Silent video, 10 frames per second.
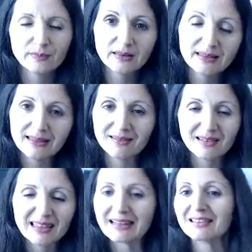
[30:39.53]

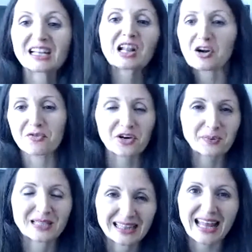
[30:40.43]
littler
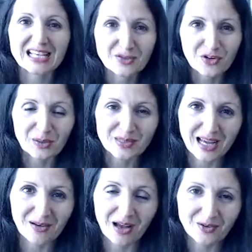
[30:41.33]
verbs, less verbs,
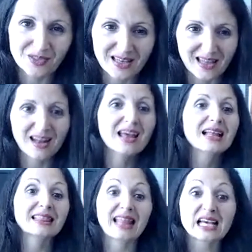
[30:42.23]
how to say that?
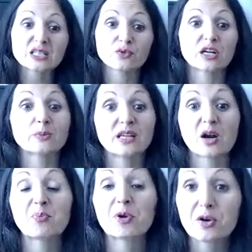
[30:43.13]
Less verbs
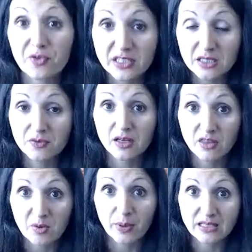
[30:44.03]
are perfective in
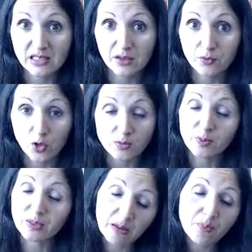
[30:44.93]
their basic forms,
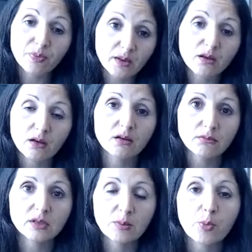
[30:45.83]
but some
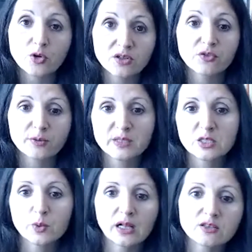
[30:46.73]
important verbs
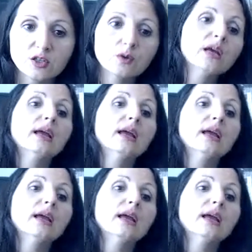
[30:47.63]
as well. So